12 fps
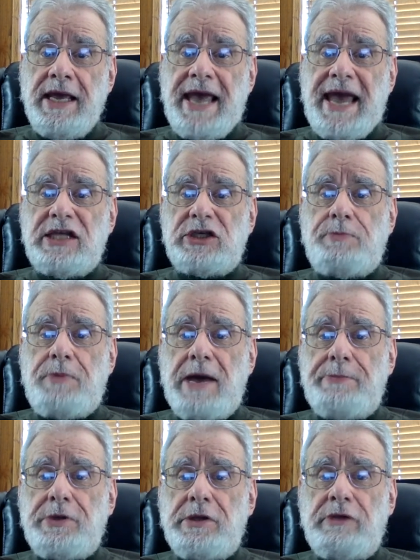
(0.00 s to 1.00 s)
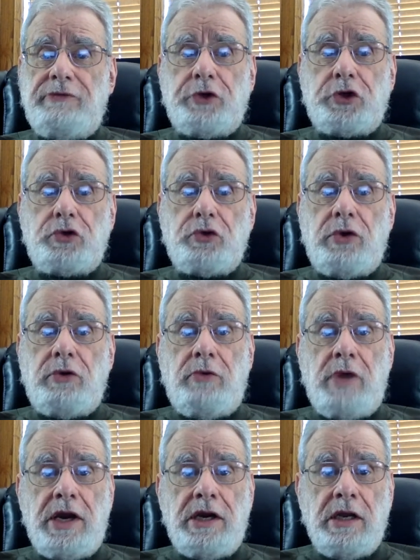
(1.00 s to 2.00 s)
and is popular for
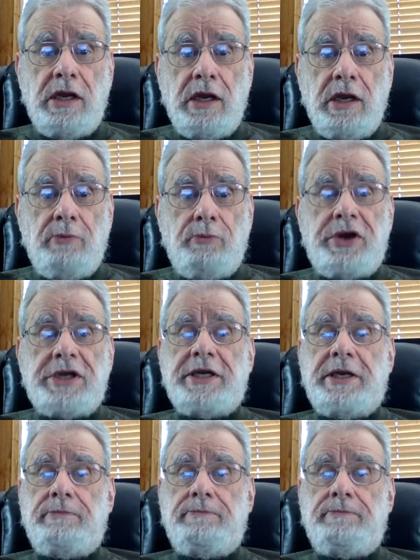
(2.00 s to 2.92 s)
short-run printing.